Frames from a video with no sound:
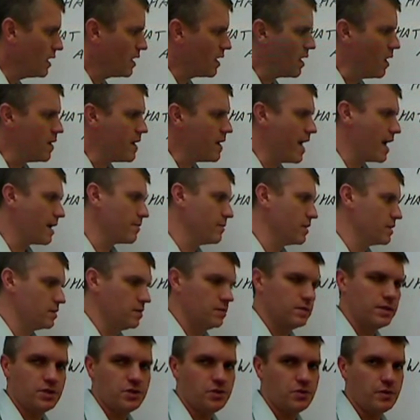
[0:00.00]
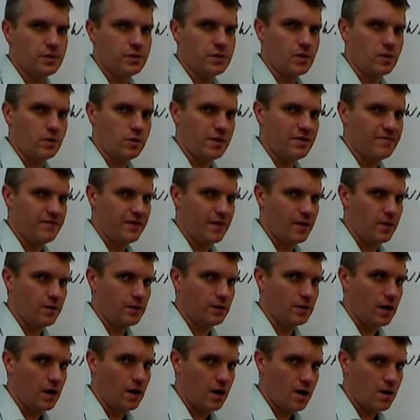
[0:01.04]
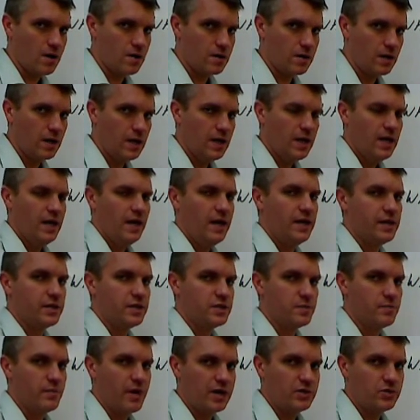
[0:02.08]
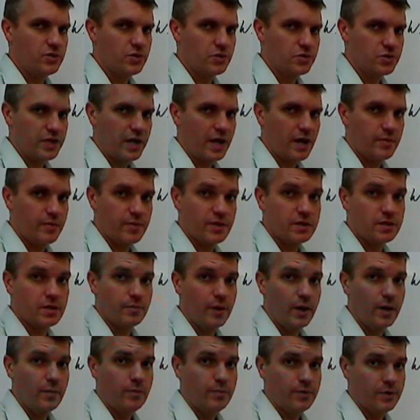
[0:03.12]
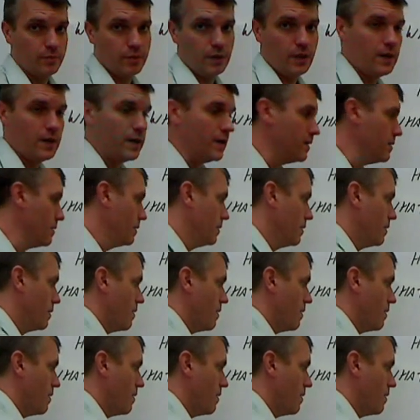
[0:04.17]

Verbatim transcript: Cardiac muscle tissue is only found in the heart, and its major job is to pump the blood.